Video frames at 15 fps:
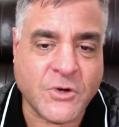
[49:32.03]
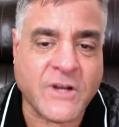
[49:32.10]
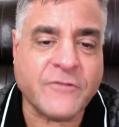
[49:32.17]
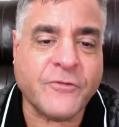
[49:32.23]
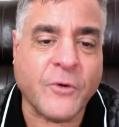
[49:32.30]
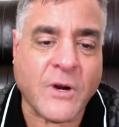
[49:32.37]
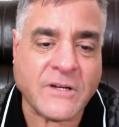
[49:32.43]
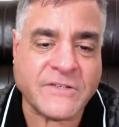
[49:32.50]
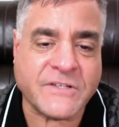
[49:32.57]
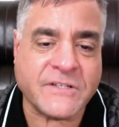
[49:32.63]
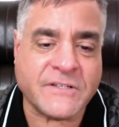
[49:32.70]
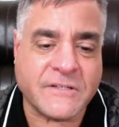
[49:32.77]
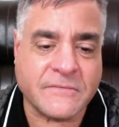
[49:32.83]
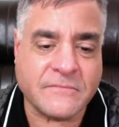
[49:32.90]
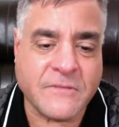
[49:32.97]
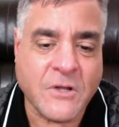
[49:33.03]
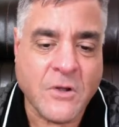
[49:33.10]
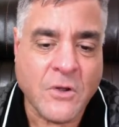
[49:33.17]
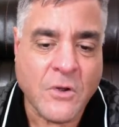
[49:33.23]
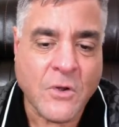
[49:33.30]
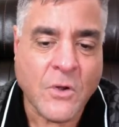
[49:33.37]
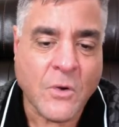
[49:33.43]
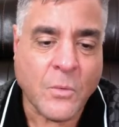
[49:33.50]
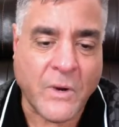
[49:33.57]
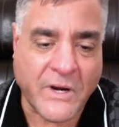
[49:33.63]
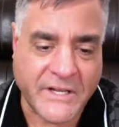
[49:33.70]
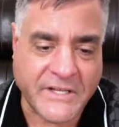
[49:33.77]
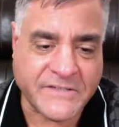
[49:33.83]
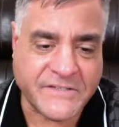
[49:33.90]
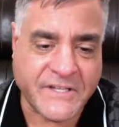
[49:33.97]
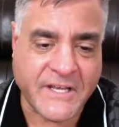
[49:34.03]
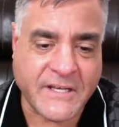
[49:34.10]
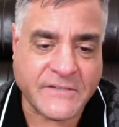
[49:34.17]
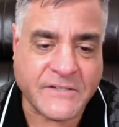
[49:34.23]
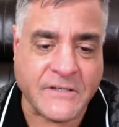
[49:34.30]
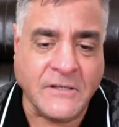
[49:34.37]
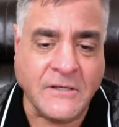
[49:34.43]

join forces. What is this?